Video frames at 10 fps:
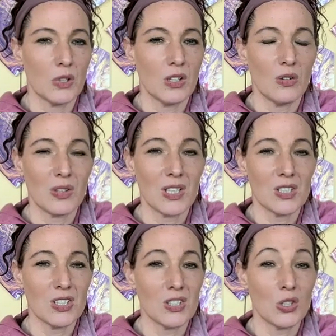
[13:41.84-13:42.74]
You don't
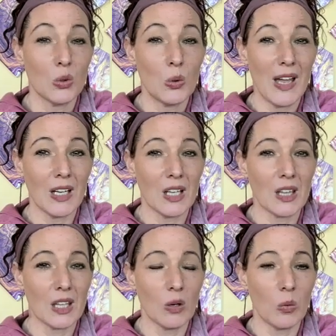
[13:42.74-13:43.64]
need to do
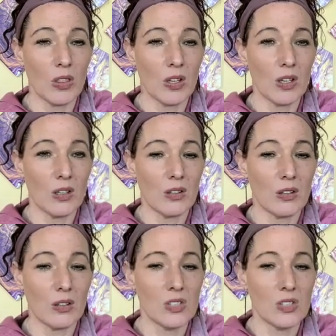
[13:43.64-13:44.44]
anything with it.